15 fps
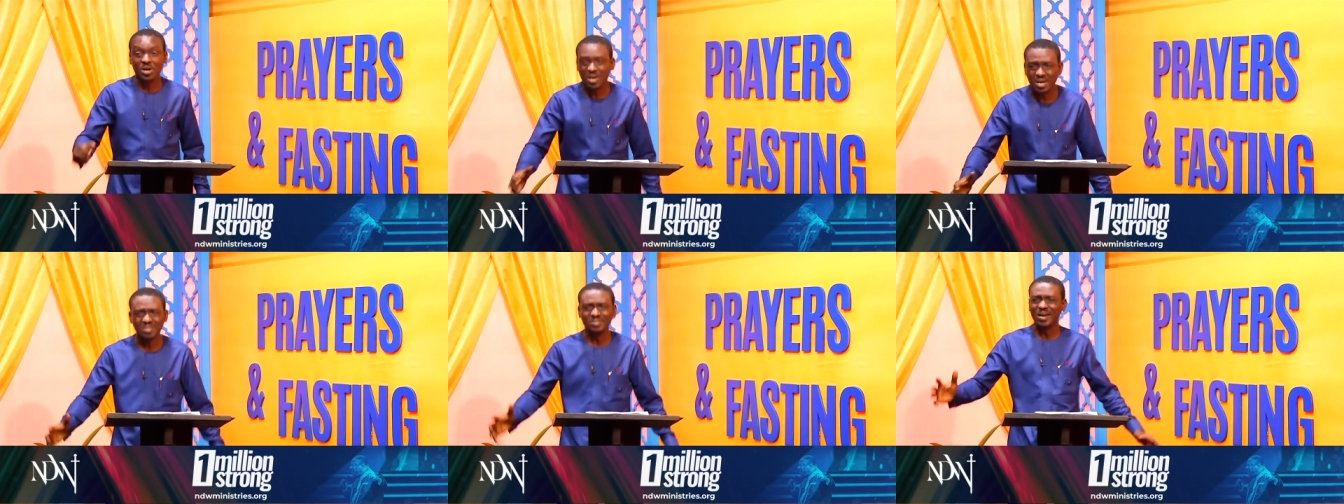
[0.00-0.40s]

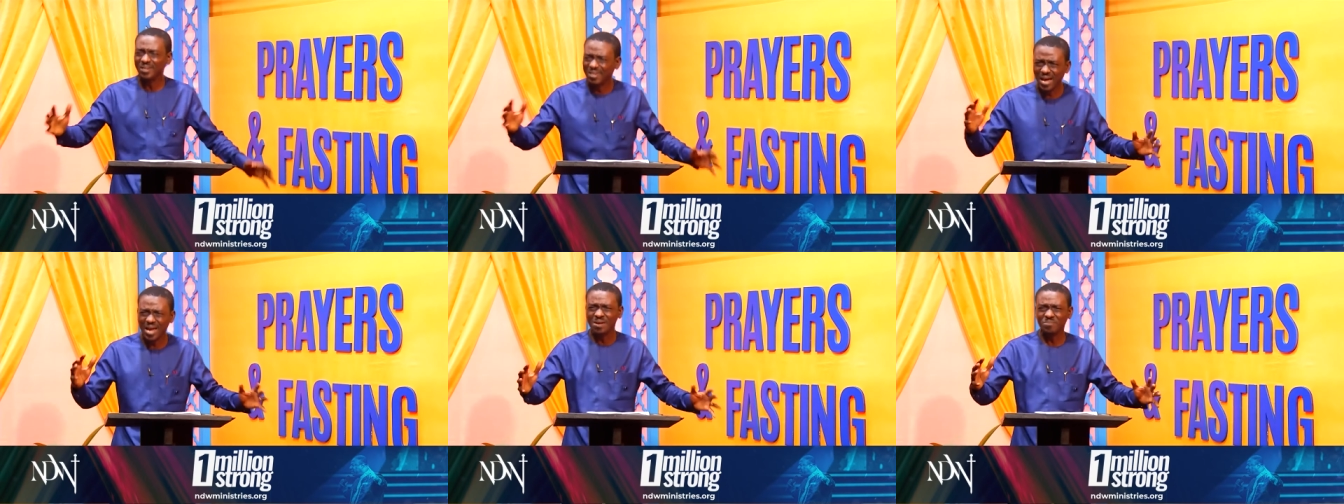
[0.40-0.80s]
In the
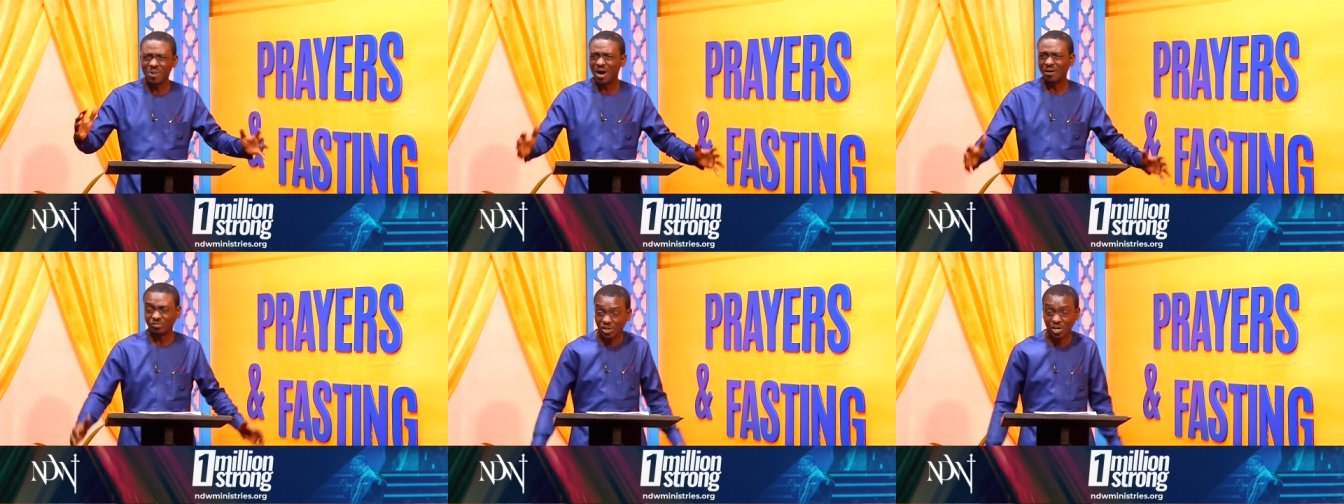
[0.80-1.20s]
name
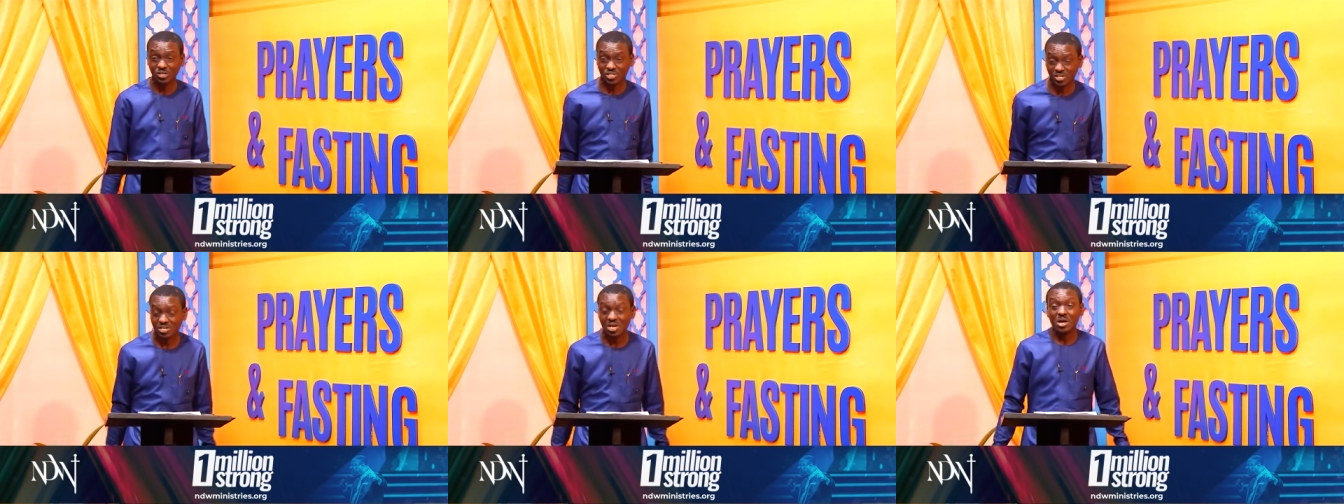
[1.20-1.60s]
of
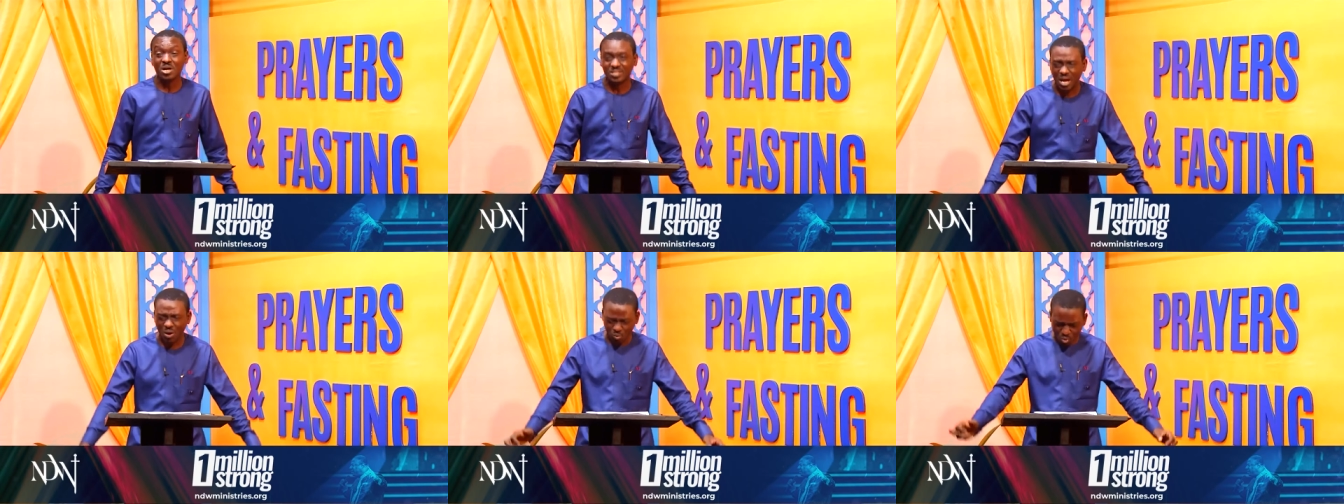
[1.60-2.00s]
Jesus,
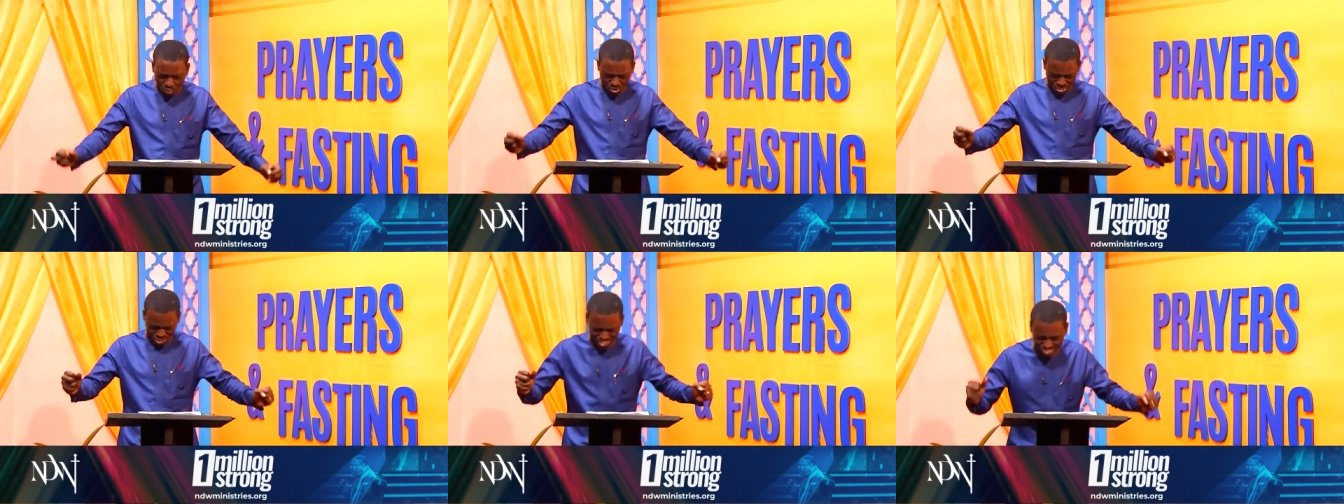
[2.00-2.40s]
that we
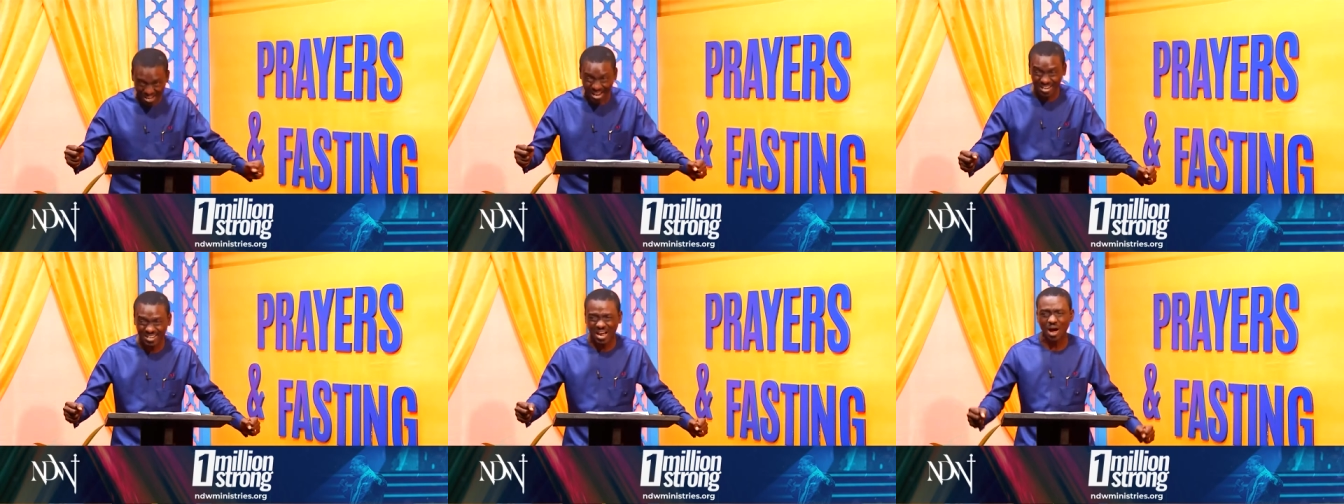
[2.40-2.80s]
will
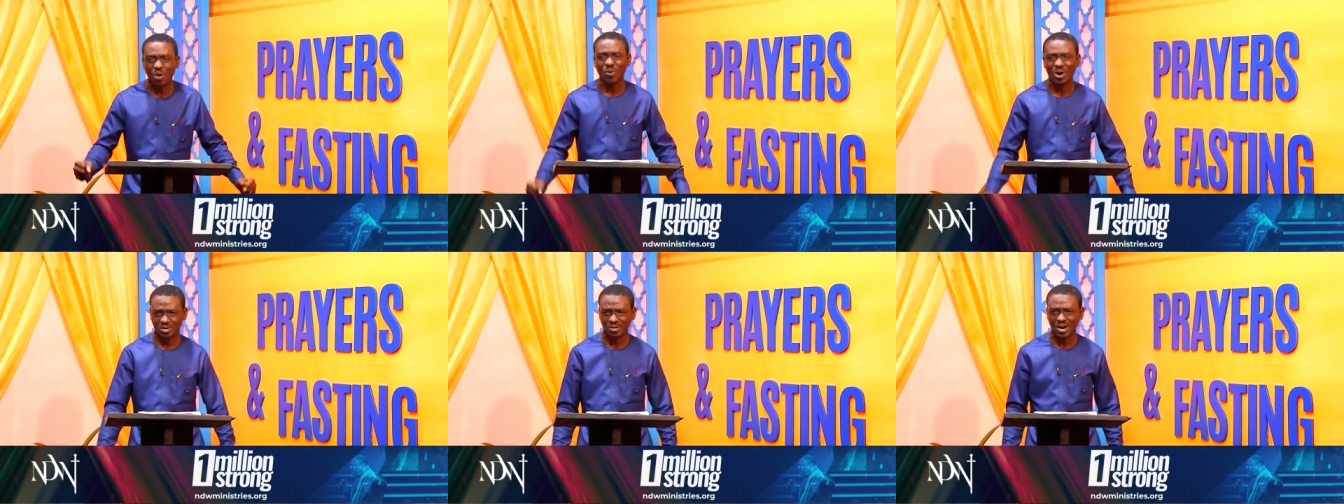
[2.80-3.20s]
stand
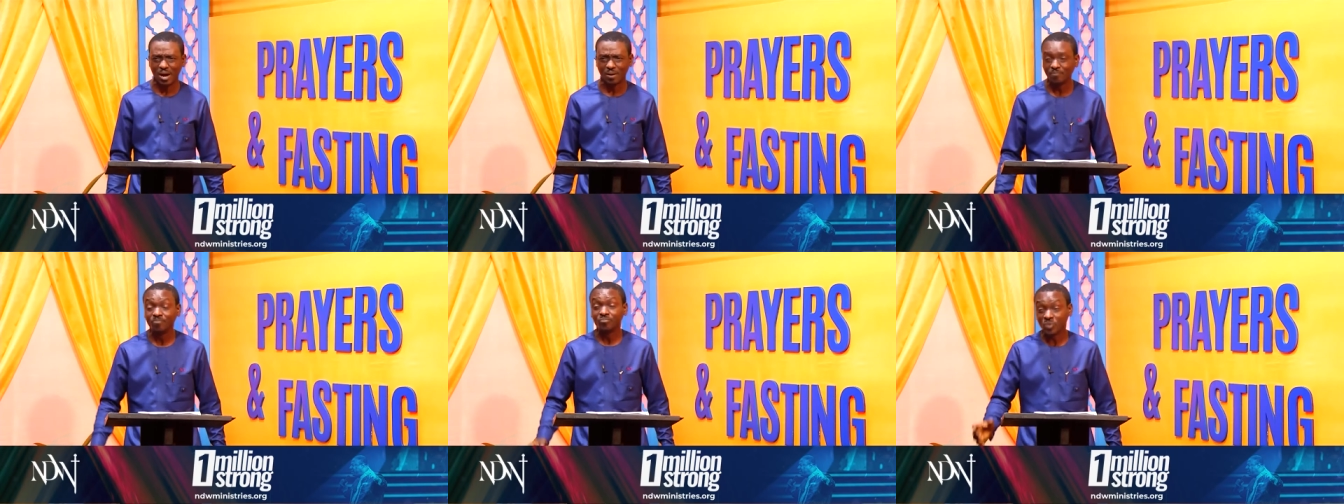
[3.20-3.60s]
our
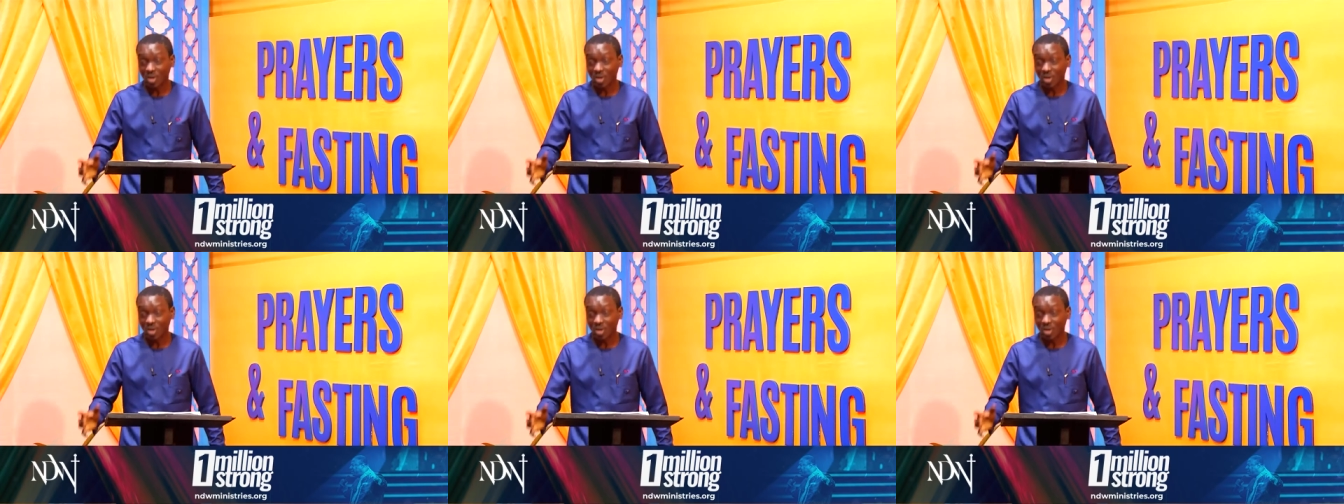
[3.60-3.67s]
ground.